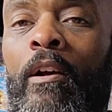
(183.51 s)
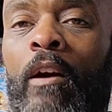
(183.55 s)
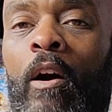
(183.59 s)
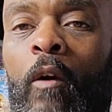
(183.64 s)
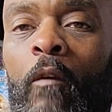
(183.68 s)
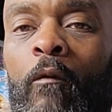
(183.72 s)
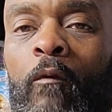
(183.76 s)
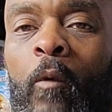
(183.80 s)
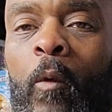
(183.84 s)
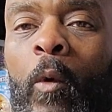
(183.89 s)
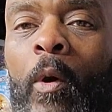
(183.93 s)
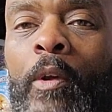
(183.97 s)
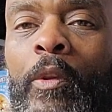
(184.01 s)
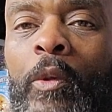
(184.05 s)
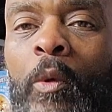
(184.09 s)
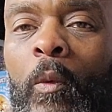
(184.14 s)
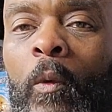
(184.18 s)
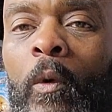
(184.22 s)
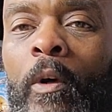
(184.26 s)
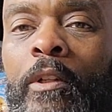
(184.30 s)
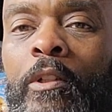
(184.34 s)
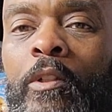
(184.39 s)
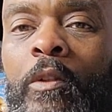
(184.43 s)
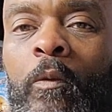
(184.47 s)
Avoid the
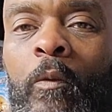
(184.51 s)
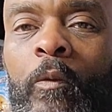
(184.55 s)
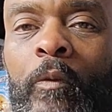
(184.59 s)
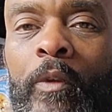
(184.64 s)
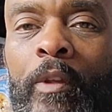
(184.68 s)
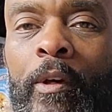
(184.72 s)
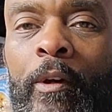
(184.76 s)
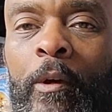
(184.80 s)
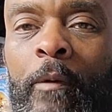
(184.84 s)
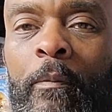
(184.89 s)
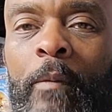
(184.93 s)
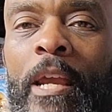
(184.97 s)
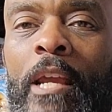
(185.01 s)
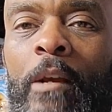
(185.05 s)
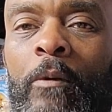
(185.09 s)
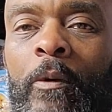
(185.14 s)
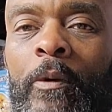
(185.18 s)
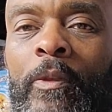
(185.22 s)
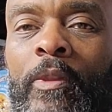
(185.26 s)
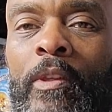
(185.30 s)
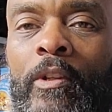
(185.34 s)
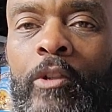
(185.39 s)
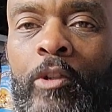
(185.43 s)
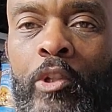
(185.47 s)
ones that are made
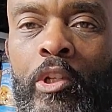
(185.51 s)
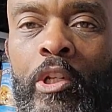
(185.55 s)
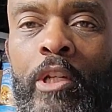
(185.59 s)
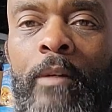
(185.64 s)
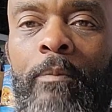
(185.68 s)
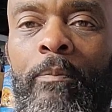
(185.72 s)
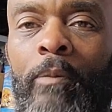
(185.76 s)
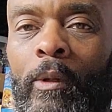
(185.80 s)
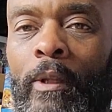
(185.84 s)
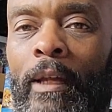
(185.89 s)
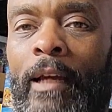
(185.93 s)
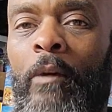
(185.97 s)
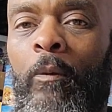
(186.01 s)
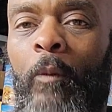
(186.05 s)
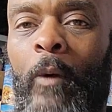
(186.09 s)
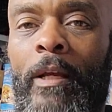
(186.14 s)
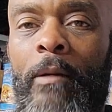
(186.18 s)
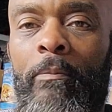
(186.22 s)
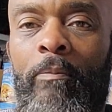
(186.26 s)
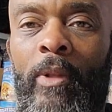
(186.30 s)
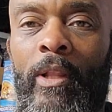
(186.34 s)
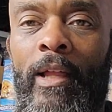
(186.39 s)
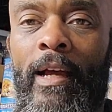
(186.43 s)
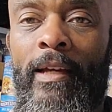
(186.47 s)
with the cheap
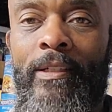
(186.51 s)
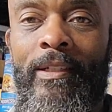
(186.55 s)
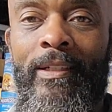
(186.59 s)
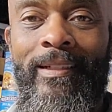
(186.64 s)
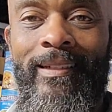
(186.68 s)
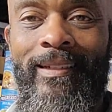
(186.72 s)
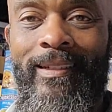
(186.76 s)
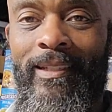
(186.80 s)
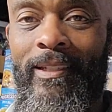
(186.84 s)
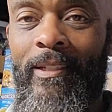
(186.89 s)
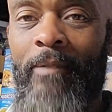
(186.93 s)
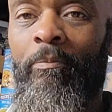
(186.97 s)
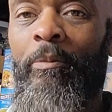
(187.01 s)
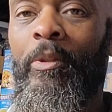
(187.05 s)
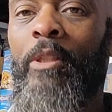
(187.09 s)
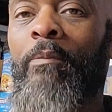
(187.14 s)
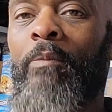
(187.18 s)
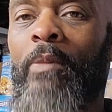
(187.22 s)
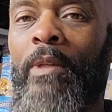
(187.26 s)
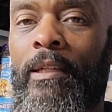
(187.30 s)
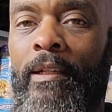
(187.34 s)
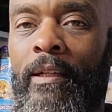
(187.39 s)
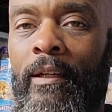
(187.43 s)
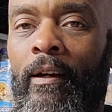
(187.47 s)
lightweight plastic, simply
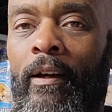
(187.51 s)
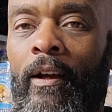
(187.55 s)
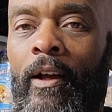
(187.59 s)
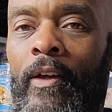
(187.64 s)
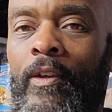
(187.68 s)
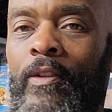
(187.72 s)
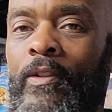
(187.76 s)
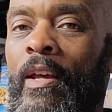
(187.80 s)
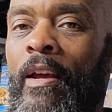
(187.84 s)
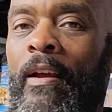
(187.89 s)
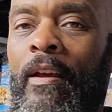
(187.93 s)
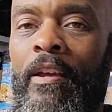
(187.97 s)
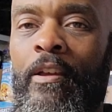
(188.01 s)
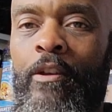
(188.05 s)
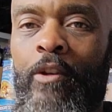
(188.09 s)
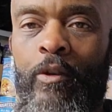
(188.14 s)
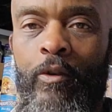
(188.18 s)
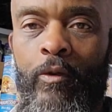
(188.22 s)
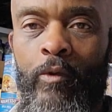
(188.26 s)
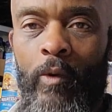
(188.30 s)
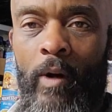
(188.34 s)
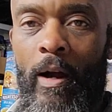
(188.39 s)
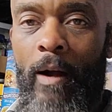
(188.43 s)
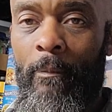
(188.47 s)
because you
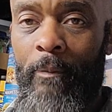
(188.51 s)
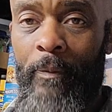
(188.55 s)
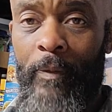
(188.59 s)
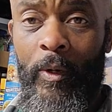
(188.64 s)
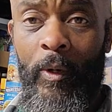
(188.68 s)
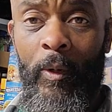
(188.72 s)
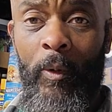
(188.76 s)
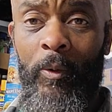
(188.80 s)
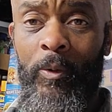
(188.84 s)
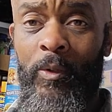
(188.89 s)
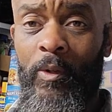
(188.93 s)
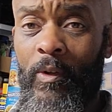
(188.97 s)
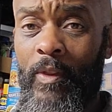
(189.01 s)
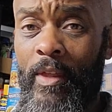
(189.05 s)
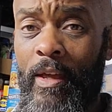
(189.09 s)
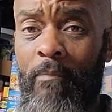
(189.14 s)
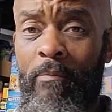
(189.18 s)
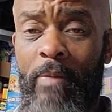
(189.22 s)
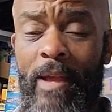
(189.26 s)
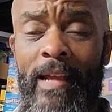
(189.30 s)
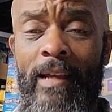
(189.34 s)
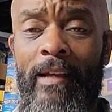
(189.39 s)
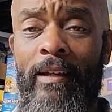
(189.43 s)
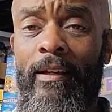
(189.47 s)
drop those or they
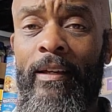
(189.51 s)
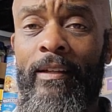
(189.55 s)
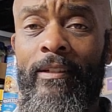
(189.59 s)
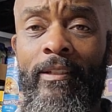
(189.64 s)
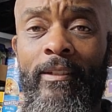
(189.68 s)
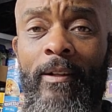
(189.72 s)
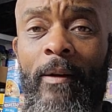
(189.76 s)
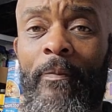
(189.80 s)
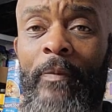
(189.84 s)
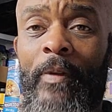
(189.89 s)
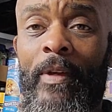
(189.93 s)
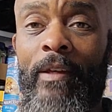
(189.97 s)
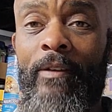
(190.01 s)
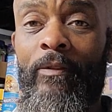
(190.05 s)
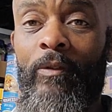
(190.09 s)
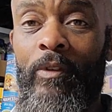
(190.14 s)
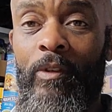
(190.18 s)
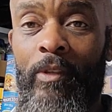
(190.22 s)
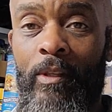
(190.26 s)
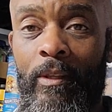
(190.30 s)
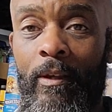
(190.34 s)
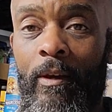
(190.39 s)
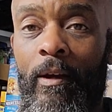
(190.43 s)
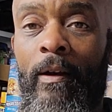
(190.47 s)
bang against something,
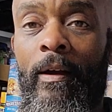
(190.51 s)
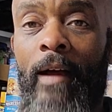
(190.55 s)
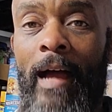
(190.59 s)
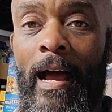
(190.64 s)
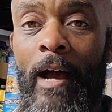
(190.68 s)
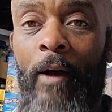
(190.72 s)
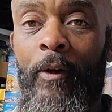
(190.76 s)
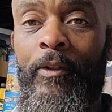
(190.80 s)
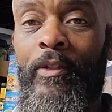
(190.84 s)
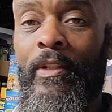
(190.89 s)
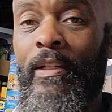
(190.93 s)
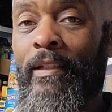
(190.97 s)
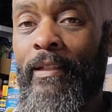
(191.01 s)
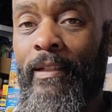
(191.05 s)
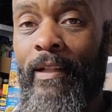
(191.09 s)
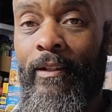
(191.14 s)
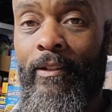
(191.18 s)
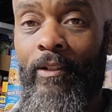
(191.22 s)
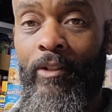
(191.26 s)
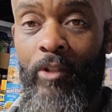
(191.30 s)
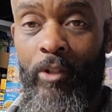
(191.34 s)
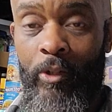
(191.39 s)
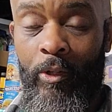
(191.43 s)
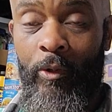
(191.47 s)
the housing
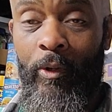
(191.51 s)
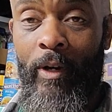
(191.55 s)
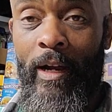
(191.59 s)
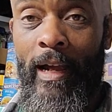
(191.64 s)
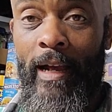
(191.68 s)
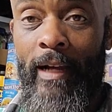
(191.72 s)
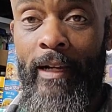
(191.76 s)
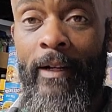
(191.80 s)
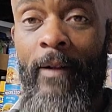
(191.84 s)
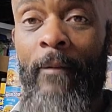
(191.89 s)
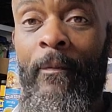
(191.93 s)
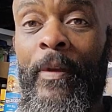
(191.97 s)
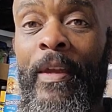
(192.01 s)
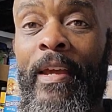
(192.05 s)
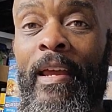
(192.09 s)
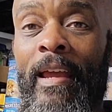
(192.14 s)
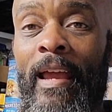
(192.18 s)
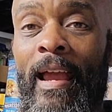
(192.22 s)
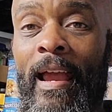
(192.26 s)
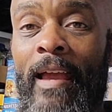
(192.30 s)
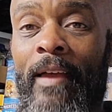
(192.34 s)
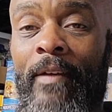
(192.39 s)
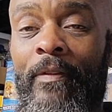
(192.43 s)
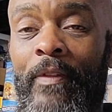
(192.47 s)
tends to crack,
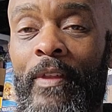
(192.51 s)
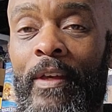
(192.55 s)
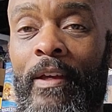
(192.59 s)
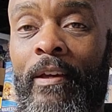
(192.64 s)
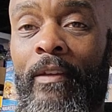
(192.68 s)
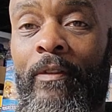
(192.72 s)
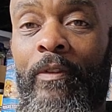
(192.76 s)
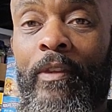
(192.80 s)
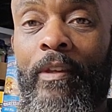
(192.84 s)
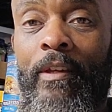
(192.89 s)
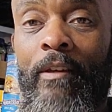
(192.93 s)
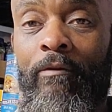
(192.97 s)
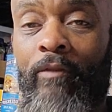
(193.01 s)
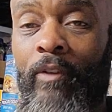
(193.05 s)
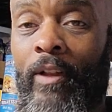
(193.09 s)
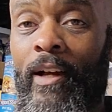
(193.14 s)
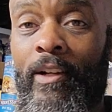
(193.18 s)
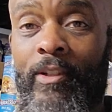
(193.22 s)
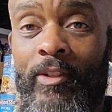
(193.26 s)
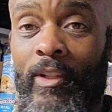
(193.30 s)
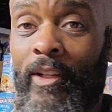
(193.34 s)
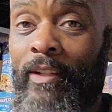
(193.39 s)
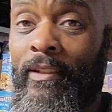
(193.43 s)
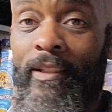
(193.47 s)
and then the
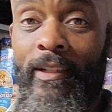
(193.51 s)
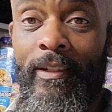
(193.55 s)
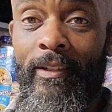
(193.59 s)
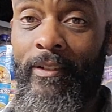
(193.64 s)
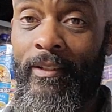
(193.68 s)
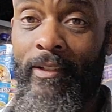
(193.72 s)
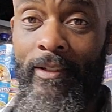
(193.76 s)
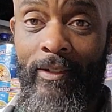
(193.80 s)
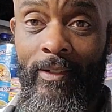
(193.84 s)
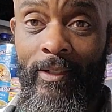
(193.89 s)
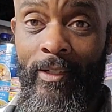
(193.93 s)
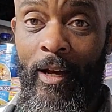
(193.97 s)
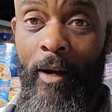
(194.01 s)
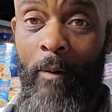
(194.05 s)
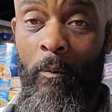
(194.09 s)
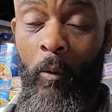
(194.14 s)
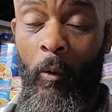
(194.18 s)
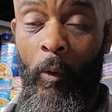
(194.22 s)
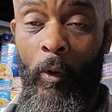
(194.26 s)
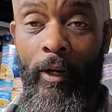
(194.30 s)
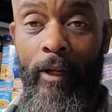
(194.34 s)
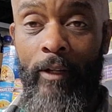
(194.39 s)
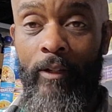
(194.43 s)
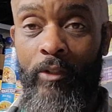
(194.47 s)
flashlight tends to stop
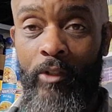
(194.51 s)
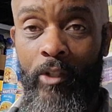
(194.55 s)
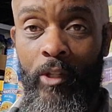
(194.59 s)
working.